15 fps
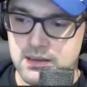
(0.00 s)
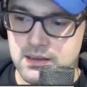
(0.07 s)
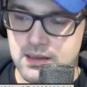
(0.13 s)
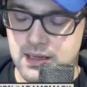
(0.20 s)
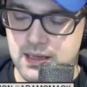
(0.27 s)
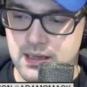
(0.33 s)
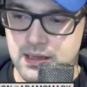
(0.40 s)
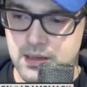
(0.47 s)

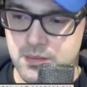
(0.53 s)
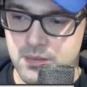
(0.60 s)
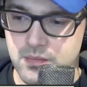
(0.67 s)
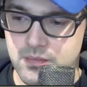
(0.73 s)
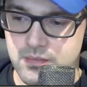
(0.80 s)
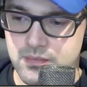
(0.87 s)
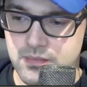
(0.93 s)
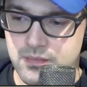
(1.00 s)

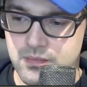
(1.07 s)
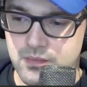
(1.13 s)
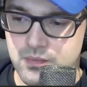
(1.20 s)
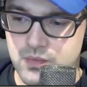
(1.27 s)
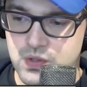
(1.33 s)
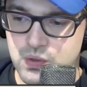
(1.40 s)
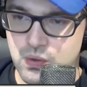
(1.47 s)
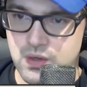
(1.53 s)
um,
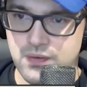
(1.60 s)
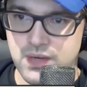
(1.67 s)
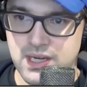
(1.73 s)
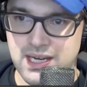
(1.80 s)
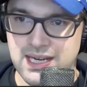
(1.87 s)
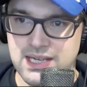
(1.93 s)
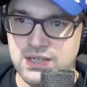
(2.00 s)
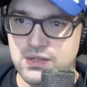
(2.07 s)
sort of a
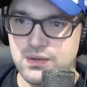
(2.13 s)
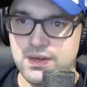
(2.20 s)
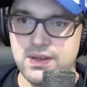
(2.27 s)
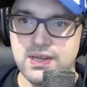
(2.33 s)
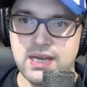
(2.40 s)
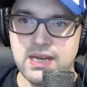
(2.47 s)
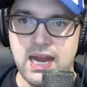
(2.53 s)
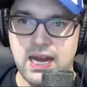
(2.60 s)
history of
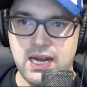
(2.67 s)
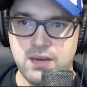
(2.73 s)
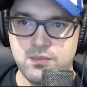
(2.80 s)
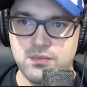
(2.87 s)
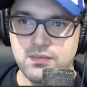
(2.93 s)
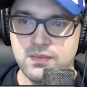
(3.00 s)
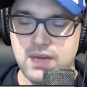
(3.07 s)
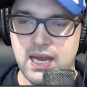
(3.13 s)
the
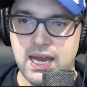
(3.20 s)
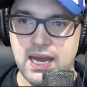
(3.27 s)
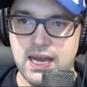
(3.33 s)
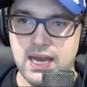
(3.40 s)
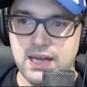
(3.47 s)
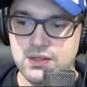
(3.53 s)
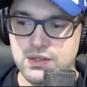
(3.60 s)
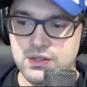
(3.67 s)
game
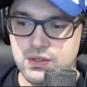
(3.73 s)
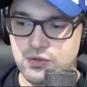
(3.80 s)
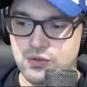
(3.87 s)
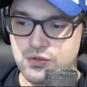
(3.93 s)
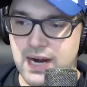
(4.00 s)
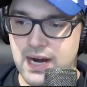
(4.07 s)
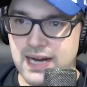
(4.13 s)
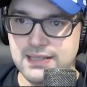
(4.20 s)
and so
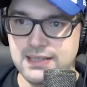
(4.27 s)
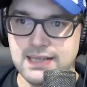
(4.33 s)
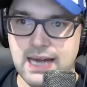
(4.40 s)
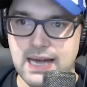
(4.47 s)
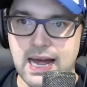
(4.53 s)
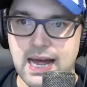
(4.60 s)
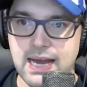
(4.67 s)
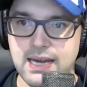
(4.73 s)
try to
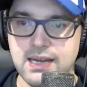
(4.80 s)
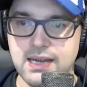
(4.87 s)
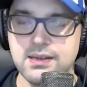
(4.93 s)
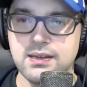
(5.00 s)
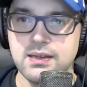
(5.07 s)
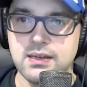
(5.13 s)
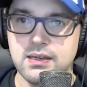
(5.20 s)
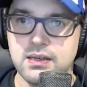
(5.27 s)
tie
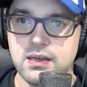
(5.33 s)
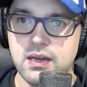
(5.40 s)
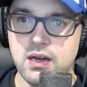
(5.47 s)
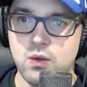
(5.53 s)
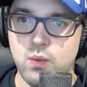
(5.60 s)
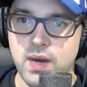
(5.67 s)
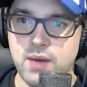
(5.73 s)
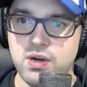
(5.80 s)
it
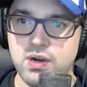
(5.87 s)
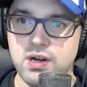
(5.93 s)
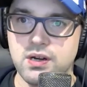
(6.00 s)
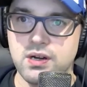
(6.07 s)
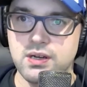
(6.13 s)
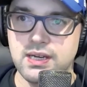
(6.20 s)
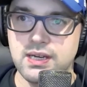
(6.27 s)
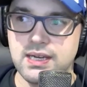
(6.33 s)
in a way
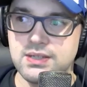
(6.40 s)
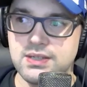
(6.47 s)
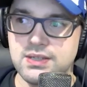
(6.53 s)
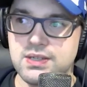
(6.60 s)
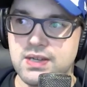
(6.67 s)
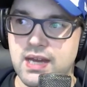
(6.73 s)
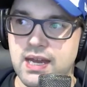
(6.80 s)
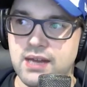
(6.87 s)
where
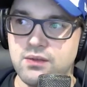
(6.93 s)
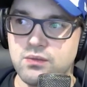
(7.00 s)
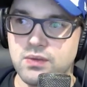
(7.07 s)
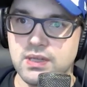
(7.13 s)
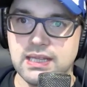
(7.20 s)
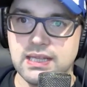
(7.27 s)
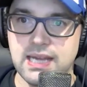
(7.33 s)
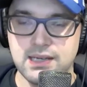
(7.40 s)
kids can
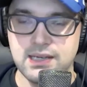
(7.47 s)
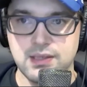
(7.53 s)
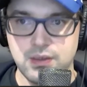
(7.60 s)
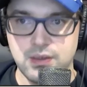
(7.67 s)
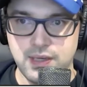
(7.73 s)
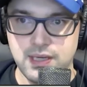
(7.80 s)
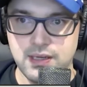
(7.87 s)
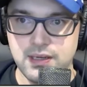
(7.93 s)
relate
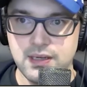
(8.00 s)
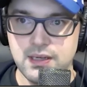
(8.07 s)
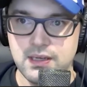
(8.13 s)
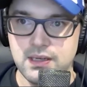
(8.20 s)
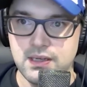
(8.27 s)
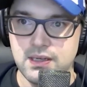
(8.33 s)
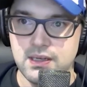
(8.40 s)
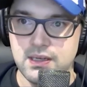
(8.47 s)
to it
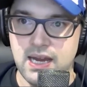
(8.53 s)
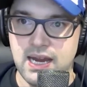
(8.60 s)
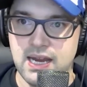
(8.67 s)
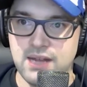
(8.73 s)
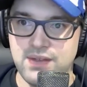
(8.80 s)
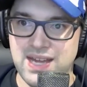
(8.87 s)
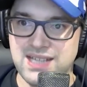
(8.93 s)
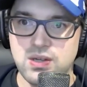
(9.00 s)

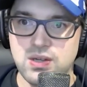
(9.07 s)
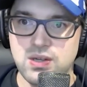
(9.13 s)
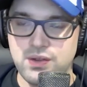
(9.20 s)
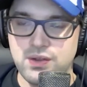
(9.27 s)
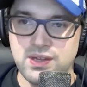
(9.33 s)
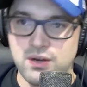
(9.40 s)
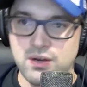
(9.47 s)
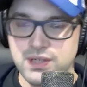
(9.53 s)
and that's
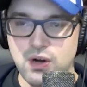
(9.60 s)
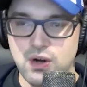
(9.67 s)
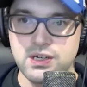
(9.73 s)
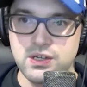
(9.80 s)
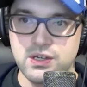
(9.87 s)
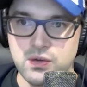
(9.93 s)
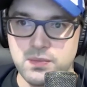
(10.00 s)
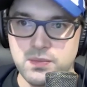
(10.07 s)
hard you know it's hard
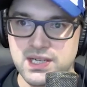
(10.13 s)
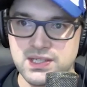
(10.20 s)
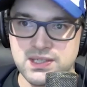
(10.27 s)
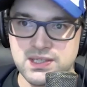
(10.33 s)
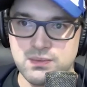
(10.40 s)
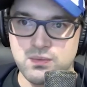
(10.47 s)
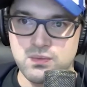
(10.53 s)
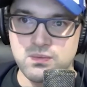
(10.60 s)
to do
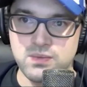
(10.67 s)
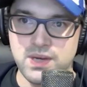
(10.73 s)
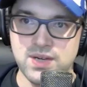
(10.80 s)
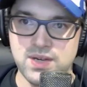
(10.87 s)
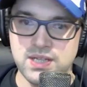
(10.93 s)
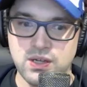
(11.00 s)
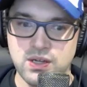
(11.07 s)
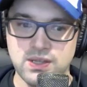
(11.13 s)
because
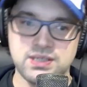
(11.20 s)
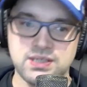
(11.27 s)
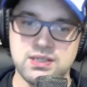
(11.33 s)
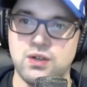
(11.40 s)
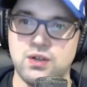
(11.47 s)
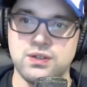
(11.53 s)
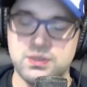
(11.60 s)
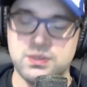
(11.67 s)
even as
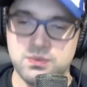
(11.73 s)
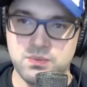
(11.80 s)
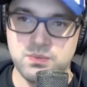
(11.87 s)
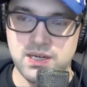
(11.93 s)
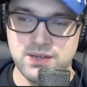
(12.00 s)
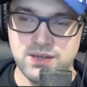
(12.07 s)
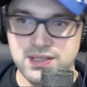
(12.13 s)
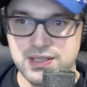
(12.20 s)
adults we
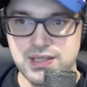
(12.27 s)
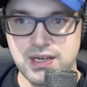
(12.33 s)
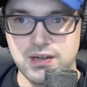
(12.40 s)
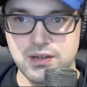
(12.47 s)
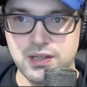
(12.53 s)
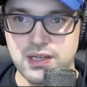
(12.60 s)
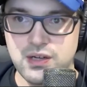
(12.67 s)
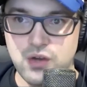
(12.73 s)
don't
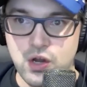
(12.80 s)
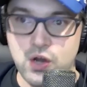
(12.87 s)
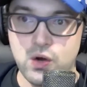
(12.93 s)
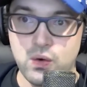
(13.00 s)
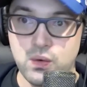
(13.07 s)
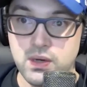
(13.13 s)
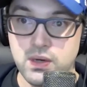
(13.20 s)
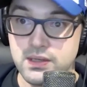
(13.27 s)
necessarily
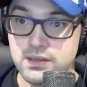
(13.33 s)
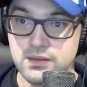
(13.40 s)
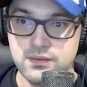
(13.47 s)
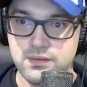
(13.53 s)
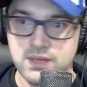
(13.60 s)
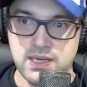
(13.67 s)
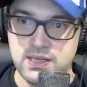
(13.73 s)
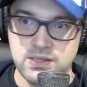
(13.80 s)
know
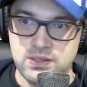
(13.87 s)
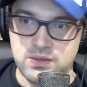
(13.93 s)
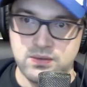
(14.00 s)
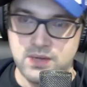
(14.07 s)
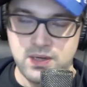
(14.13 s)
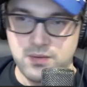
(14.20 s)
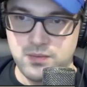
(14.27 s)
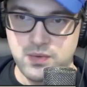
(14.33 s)
the
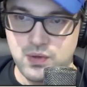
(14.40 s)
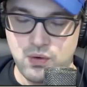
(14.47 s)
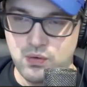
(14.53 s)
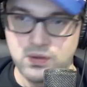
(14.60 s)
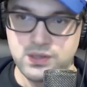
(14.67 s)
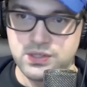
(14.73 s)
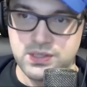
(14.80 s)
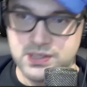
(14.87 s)
history of the
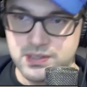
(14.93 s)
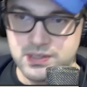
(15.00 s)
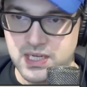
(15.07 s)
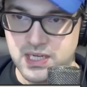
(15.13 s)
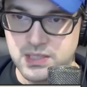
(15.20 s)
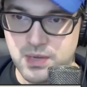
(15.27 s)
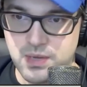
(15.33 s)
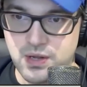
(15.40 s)
origins of
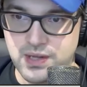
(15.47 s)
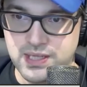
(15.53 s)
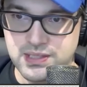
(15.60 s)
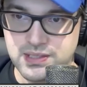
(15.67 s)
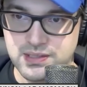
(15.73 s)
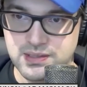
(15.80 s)
baseball that's